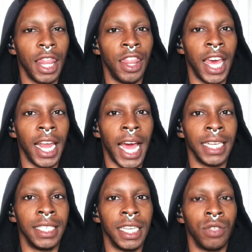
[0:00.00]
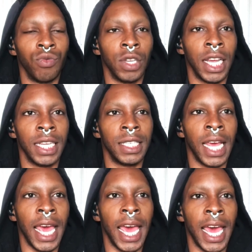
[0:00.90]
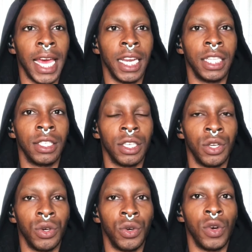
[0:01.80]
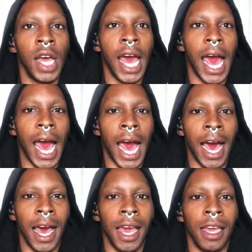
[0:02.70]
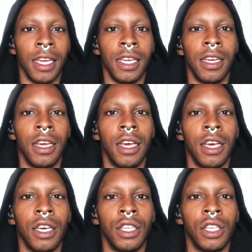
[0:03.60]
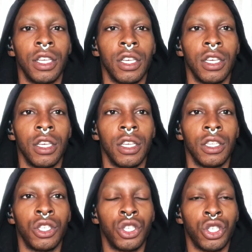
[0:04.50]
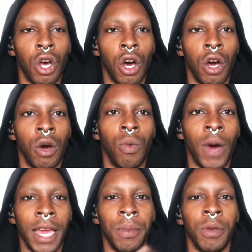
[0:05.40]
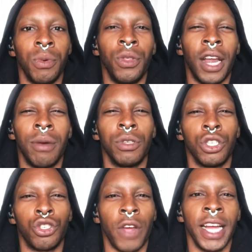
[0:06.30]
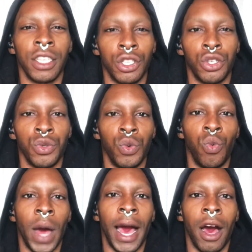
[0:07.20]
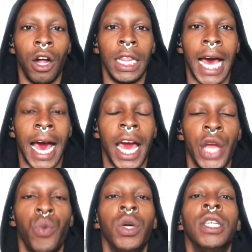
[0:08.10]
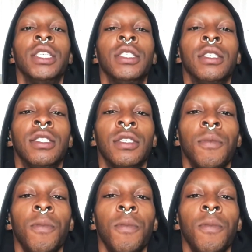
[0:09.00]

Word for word: that I didn't realize I had until I saw white people that I was attracted to while I was